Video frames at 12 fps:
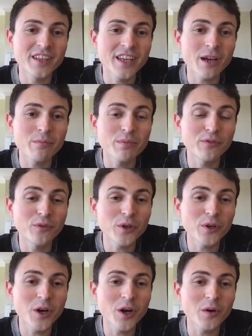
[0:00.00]
Yeah. Before
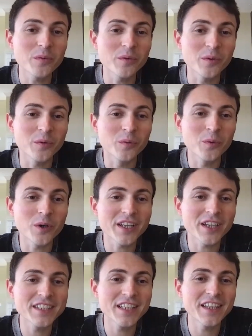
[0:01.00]
you go, what
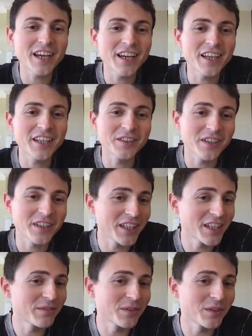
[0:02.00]
is the nugget you can
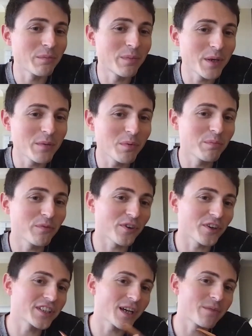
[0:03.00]
give to the people? For
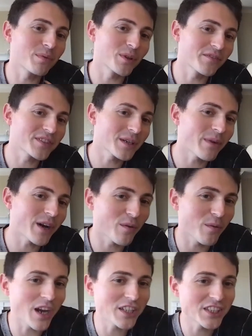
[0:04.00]
example, if somebody
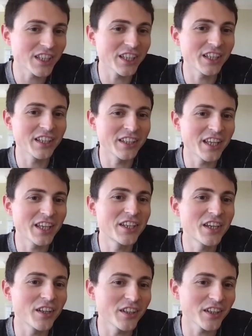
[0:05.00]
watching and they're
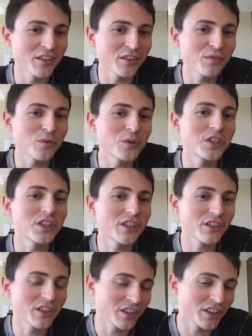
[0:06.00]
young in 20
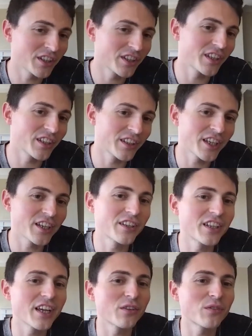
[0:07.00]
years, in
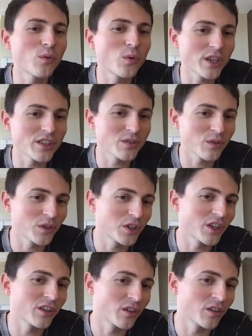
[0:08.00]
their 20s, or
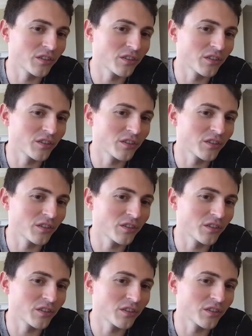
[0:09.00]
in